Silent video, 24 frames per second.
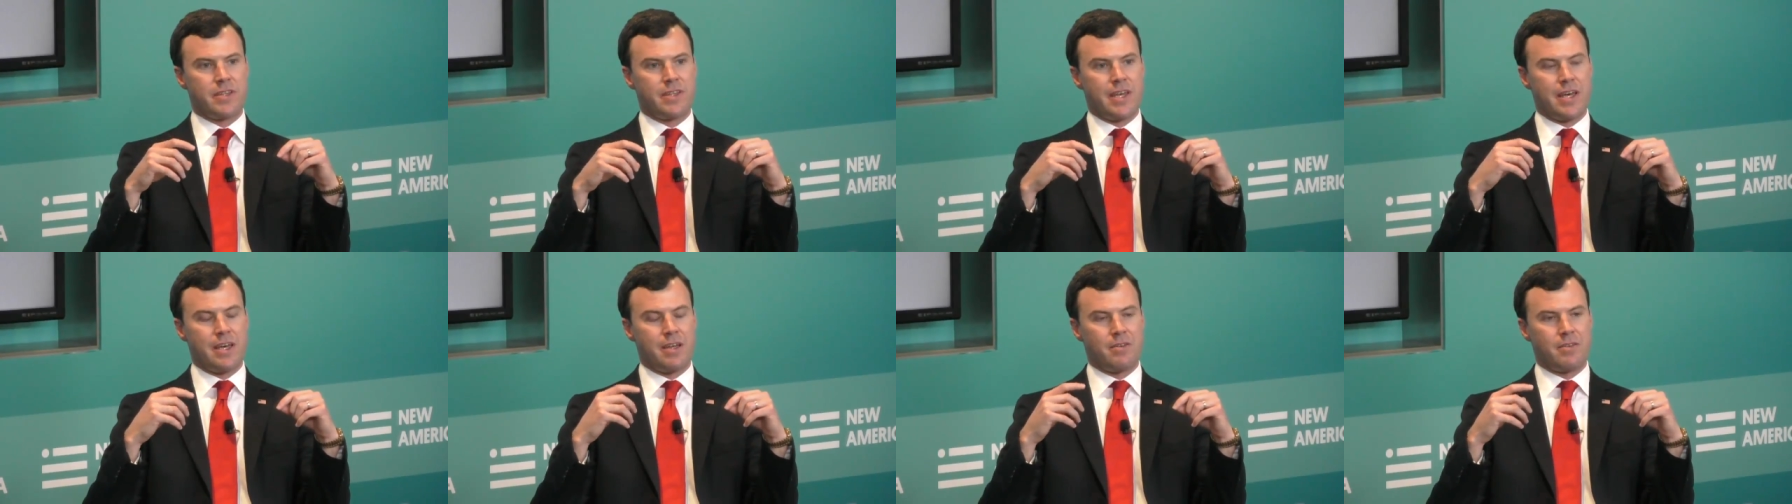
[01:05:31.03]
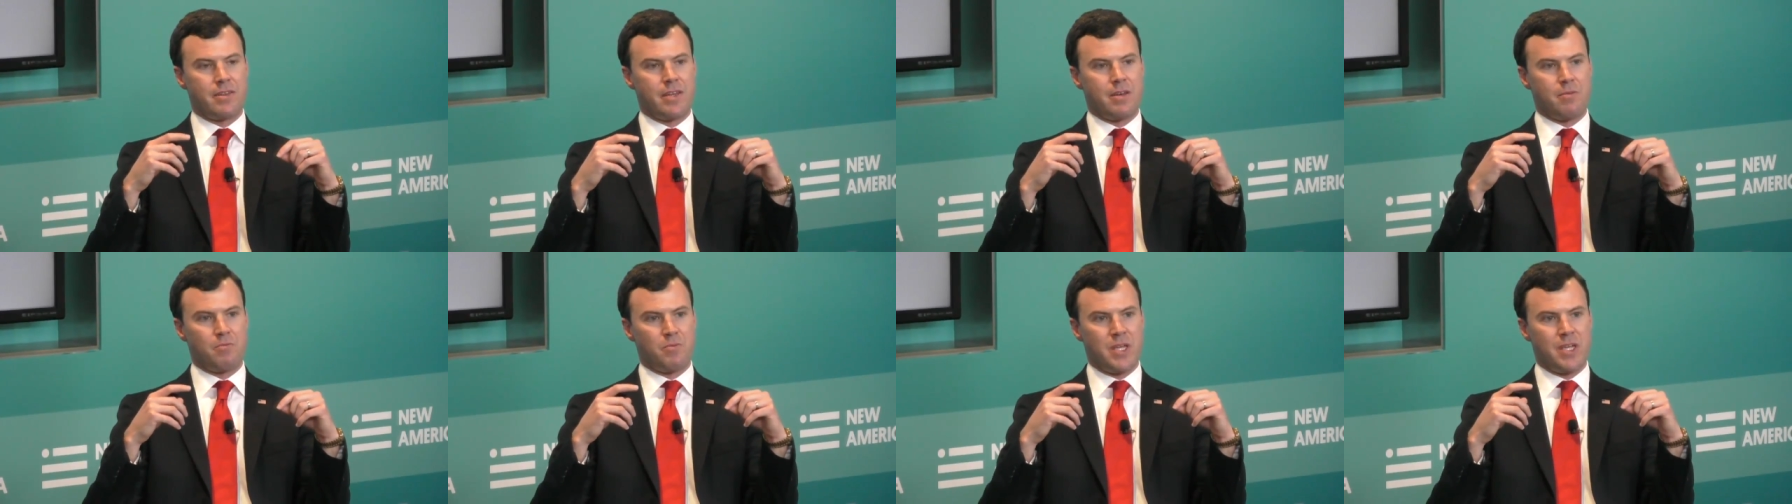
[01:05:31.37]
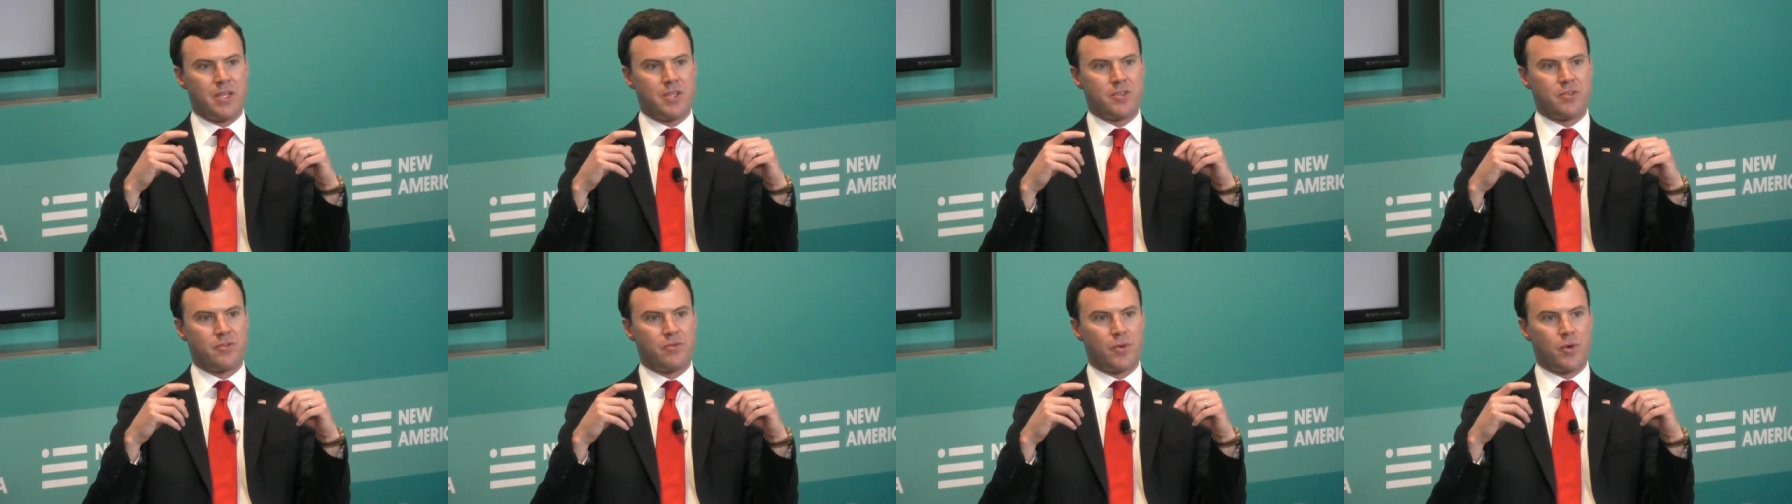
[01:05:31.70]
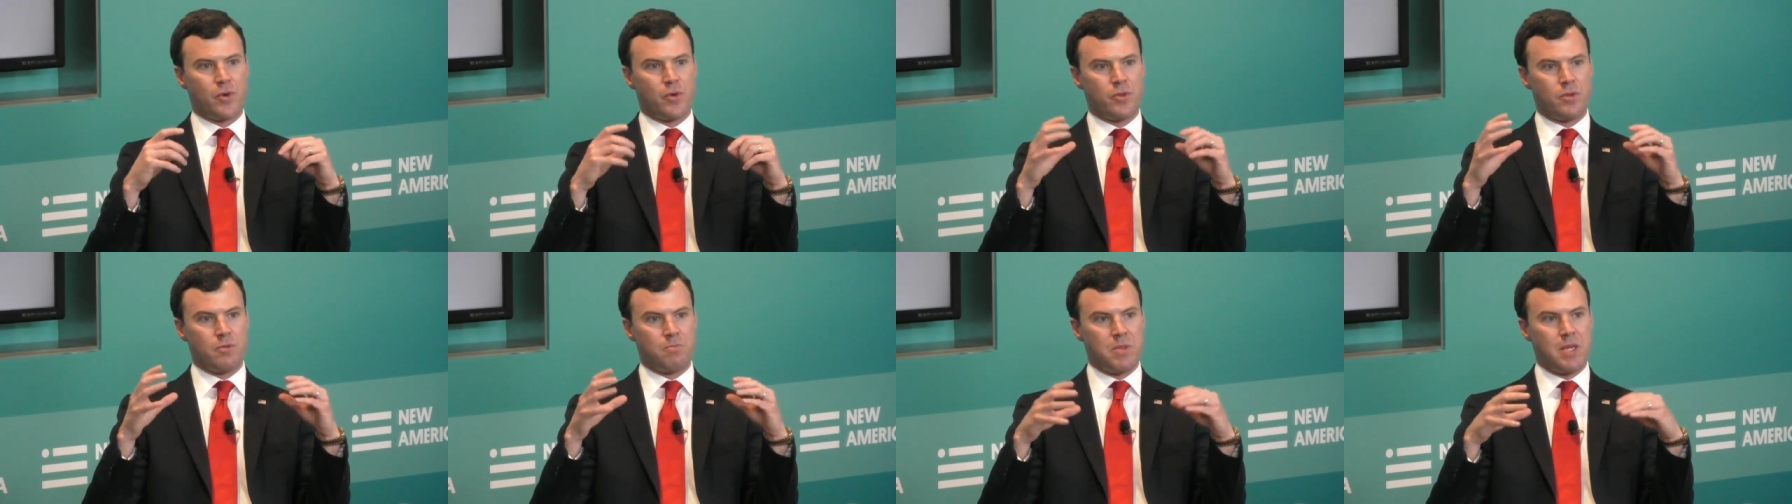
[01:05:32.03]
that that, that means
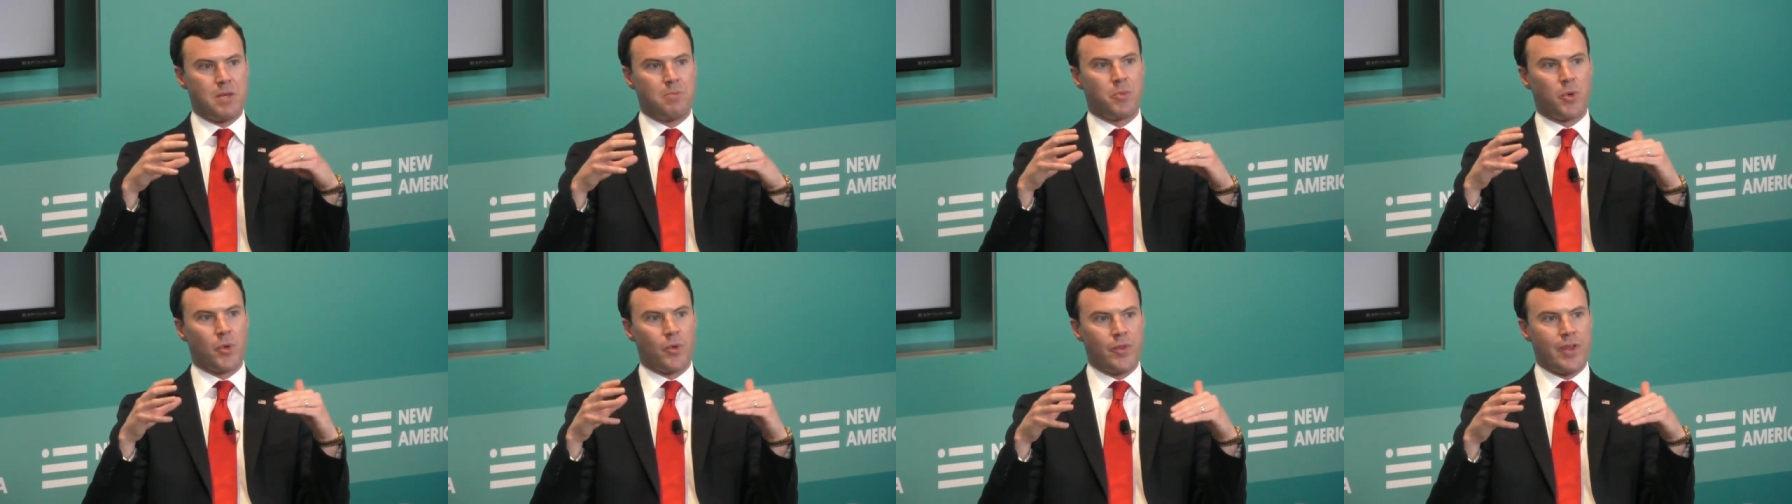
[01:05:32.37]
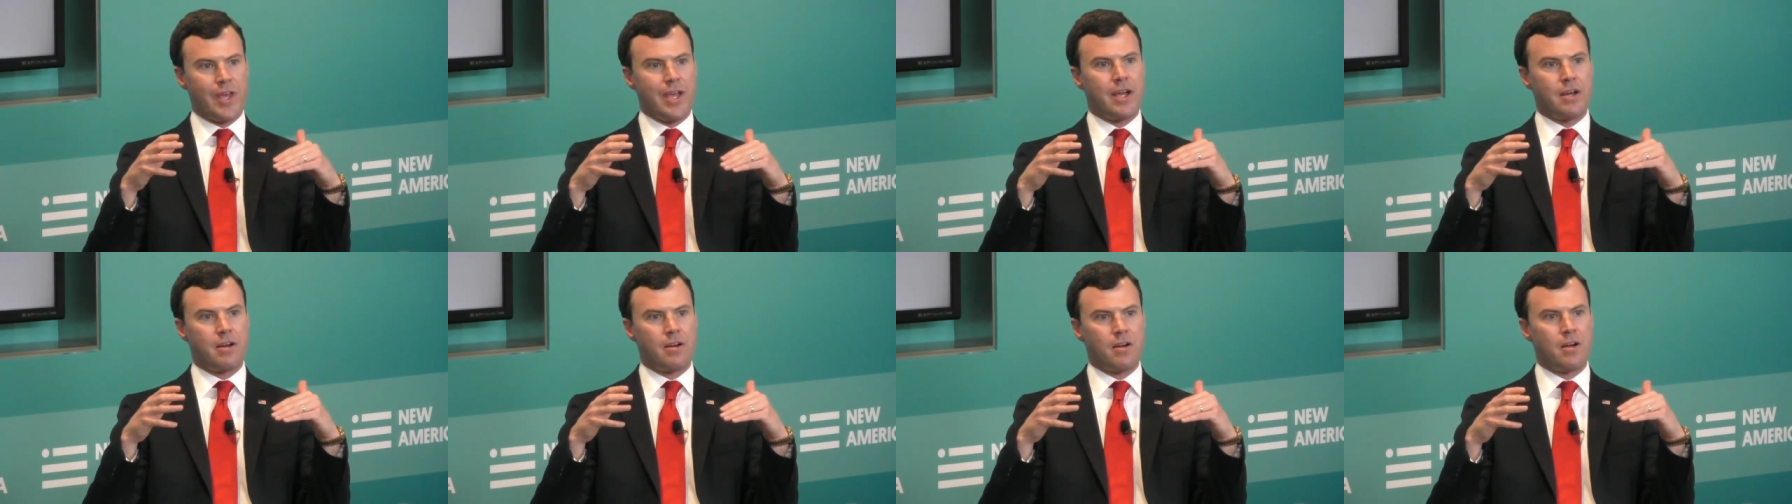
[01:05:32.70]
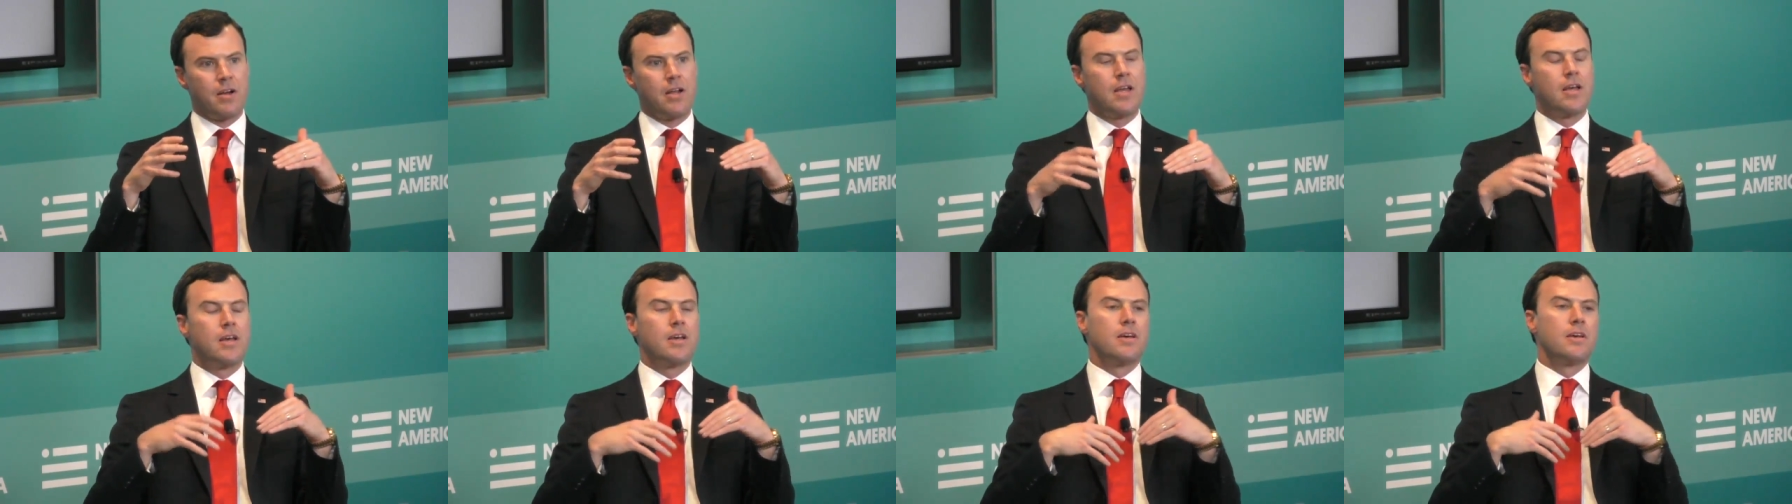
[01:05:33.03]
for the people there